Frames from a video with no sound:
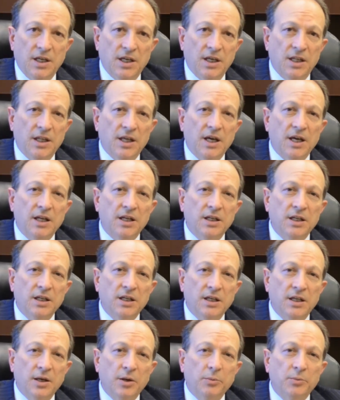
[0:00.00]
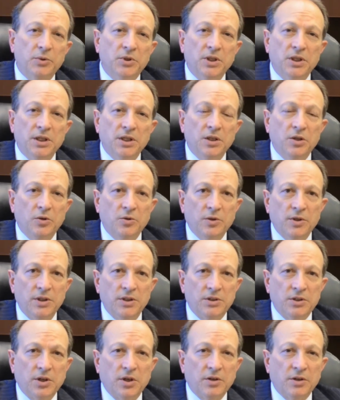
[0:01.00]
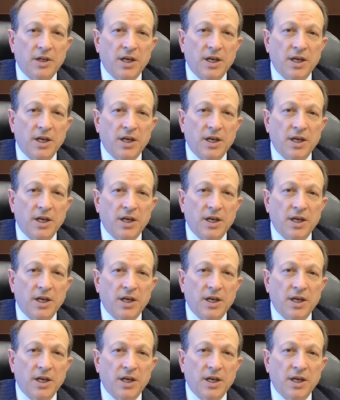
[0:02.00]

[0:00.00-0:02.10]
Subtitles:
and that helped to increase our